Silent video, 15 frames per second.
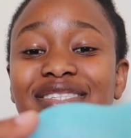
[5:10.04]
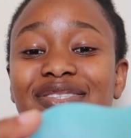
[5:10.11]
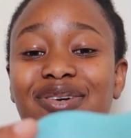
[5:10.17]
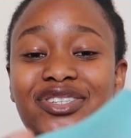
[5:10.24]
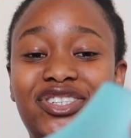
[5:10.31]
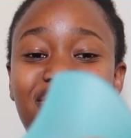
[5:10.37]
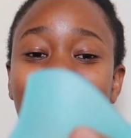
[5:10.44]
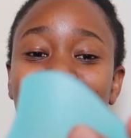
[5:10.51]
this
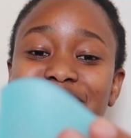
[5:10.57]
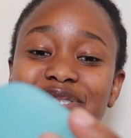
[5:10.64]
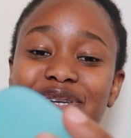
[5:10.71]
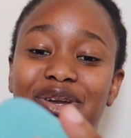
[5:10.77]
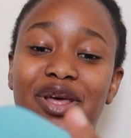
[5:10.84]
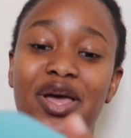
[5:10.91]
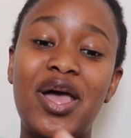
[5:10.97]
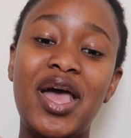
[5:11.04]

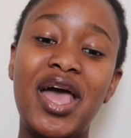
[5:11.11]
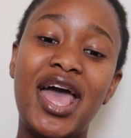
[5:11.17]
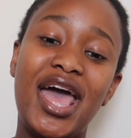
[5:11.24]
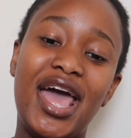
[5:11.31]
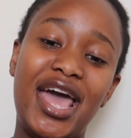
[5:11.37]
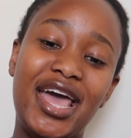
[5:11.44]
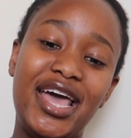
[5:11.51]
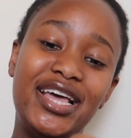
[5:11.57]
contraption
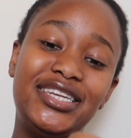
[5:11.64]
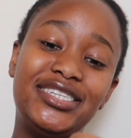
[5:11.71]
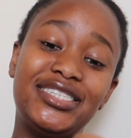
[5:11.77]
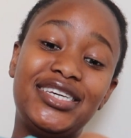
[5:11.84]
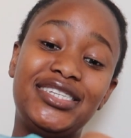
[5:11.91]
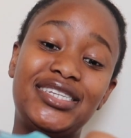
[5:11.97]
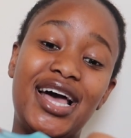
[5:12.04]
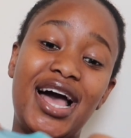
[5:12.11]
and
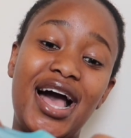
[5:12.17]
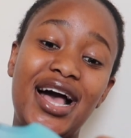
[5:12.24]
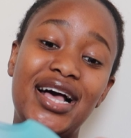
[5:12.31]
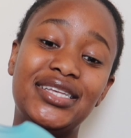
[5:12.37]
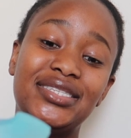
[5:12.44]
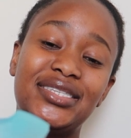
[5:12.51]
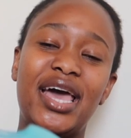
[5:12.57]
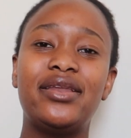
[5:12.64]
it
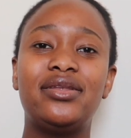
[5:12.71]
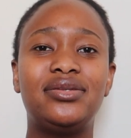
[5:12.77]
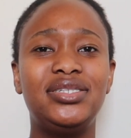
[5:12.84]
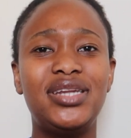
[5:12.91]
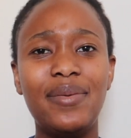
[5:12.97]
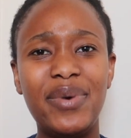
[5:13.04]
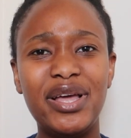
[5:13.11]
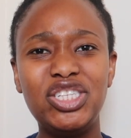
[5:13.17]
has i
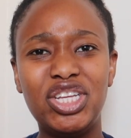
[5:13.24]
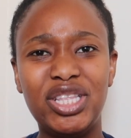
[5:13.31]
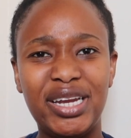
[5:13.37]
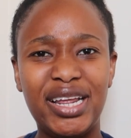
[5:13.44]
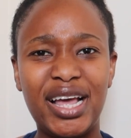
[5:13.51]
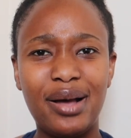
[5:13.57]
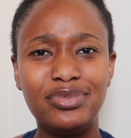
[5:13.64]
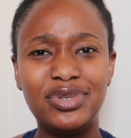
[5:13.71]
did i mention that
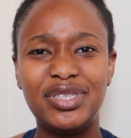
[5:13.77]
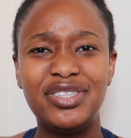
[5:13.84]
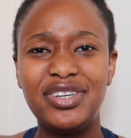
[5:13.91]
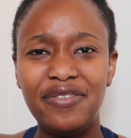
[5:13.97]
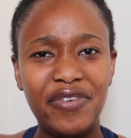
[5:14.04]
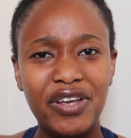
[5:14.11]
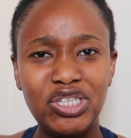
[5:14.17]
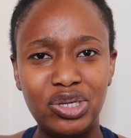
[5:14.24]
it comes with
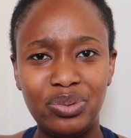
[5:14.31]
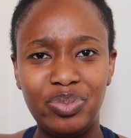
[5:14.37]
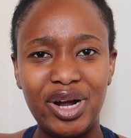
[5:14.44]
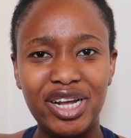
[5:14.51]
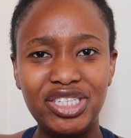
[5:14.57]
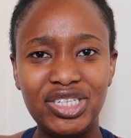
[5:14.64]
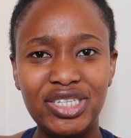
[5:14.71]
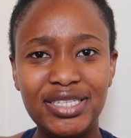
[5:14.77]
three facial
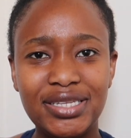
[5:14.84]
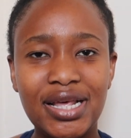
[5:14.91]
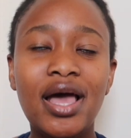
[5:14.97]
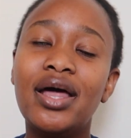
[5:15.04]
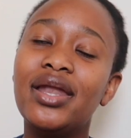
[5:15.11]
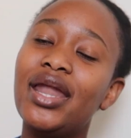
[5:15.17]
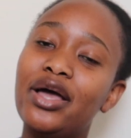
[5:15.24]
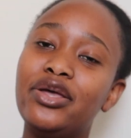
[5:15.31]
brushes
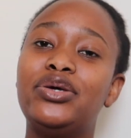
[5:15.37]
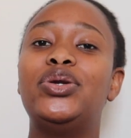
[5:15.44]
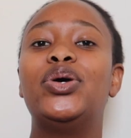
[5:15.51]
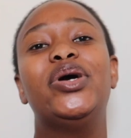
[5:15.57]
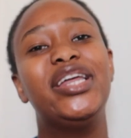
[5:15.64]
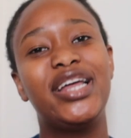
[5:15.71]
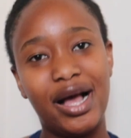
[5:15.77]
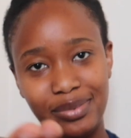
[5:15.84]
now you
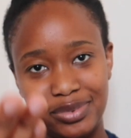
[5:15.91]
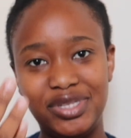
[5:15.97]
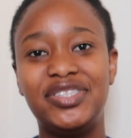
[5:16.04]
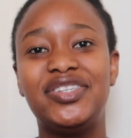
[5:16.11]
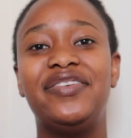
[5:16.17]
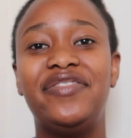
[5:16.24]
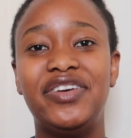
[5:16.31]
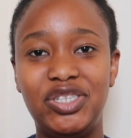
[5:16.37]
know it comes with
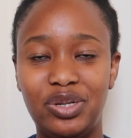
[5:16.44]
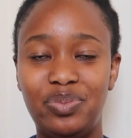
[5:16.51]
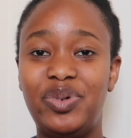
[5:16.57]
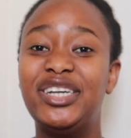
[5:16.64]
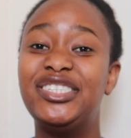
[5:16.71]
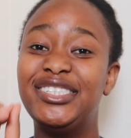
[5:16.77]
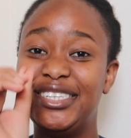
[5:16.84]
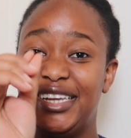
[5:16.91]
three facial
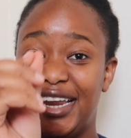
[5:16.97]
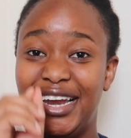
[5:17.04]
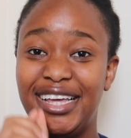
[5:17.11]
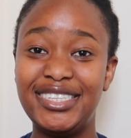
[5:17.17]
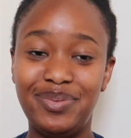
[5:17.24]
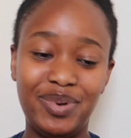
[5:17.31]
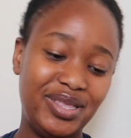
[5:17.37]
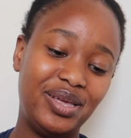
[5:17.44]
brushes and i'll
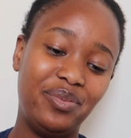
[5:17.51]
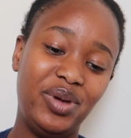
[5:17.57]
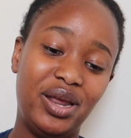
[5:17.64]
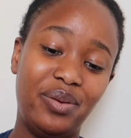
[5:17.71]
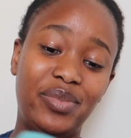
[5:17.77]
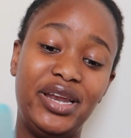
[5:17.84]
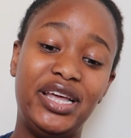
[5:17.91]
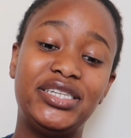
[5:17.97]
explain them in
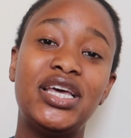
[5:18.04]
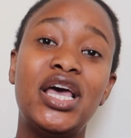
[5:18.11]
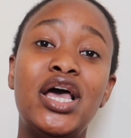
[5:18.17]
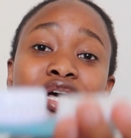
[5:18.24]
a minute